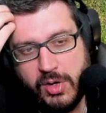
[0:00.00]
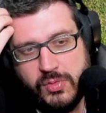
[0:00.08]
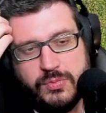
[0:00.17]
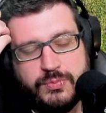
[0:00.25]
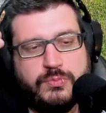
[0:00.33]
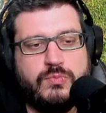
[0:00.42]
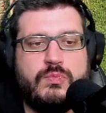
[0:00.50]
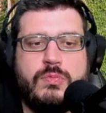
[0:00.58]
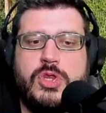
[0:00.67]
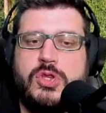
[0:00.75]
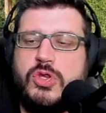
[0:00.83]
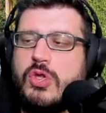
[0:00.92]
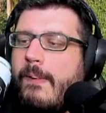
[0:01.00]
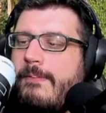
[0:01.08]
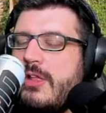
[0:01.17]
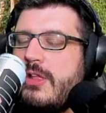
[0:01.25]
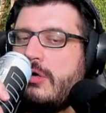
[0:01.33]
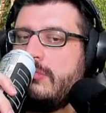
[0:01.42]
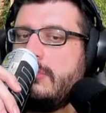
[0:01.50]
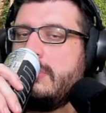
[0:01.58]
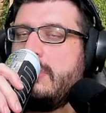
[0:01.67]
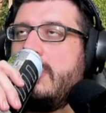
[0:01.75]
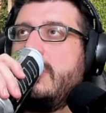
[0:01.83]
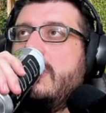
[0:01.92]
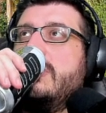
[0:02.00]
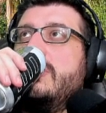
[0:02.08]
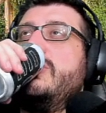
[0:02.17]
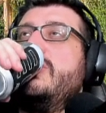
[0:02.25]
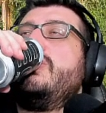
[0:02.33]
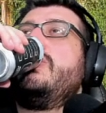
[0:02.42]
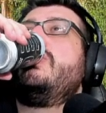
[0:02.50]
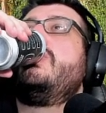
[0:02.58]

Yeah. And then also you got